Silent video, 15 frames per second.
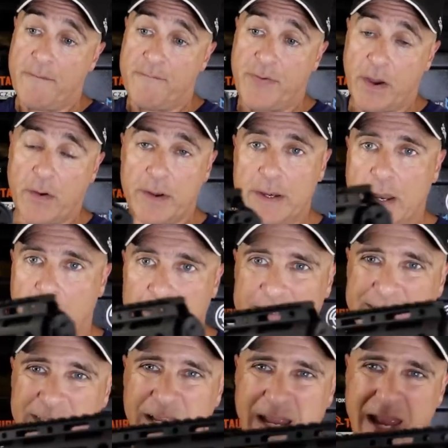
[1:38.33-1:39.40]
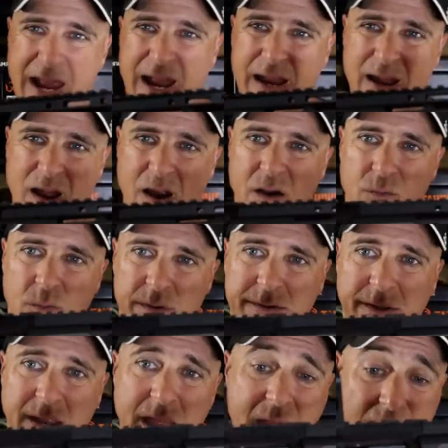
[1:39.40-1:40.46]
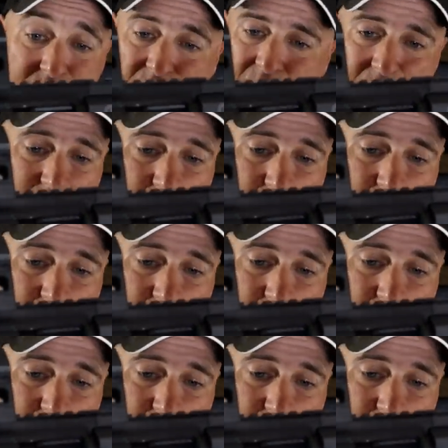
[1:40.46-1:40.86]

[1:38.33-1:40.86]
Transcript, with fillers: Very nice handguard. Once again,